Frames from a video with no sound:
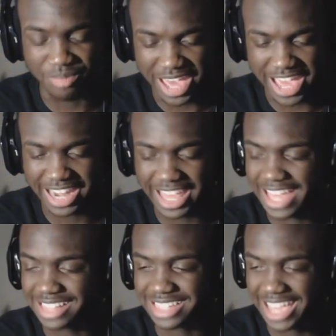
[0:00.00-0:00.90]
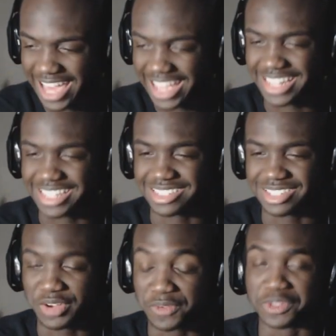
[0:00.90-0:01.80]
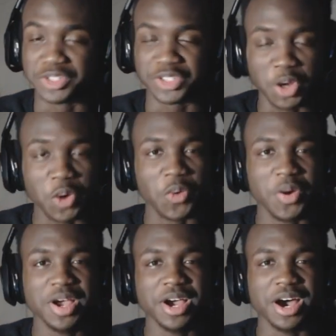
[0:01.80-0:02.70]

the main antagonist of the show